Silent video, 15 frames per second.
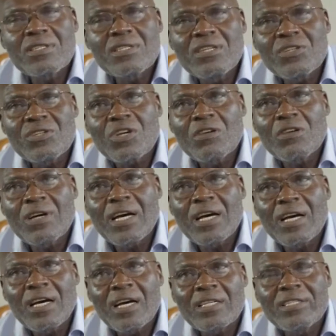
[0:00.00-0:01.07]
They discovered
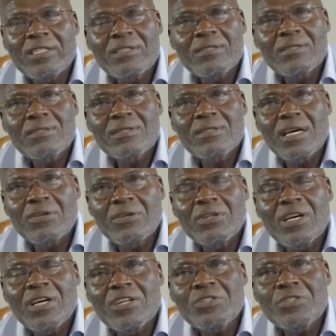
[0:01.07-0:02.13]
I had
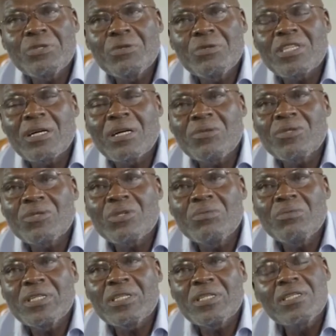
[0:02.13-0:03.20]
another issue, which happened to
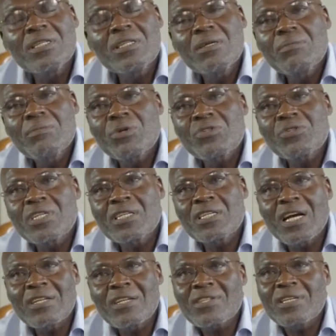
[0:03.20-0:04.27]
be
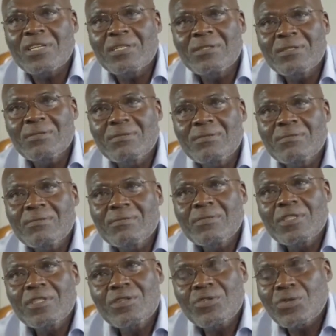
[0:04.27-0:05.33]
prostate cancer.
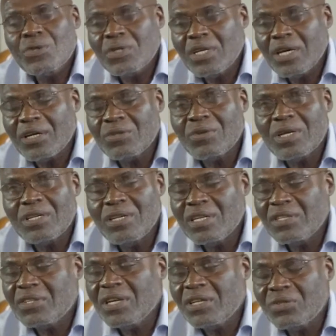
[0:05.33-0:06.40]
So they had to
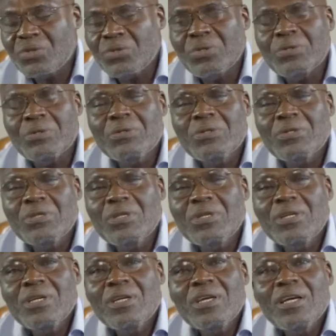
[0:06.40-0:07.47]
address that too.
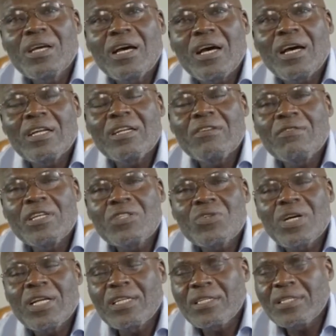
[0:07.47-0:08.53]
And
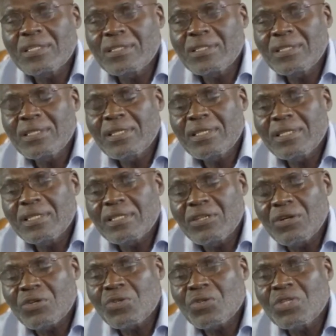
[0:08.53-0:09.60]
eventually,
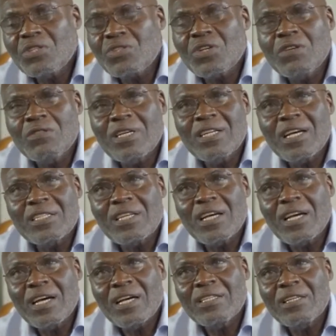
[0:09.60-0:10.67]
they also discovered that
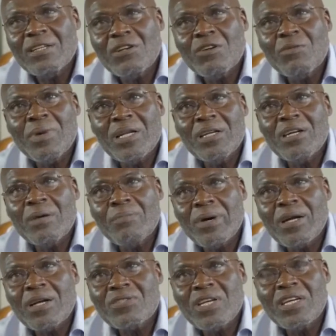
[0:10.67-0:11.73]
I had a lot of malaria
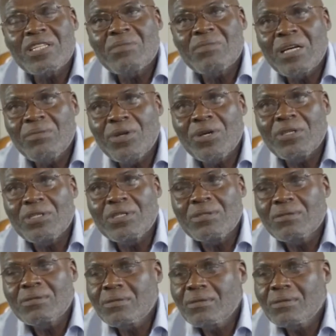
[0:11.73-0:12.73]
parasites in my blood.